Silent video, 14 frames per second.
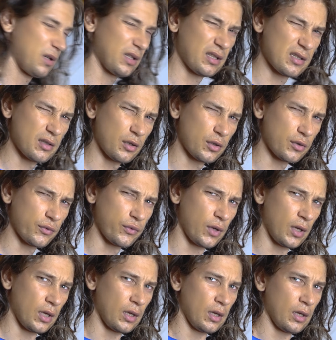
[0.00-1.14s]
but it's a lot of
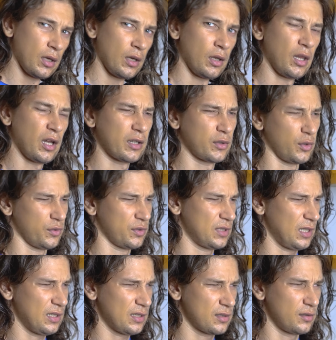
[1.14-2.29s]
lactose
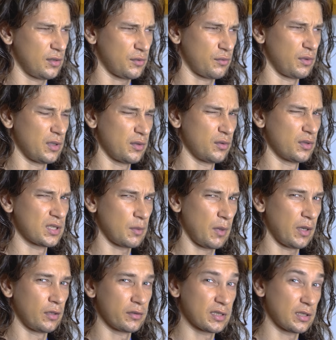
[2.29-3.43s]
there, so not really good. Some
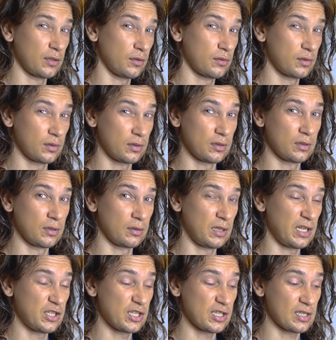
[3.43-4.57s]
adults cannot
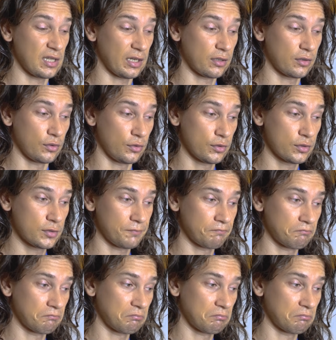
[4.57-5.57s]
digest lactose.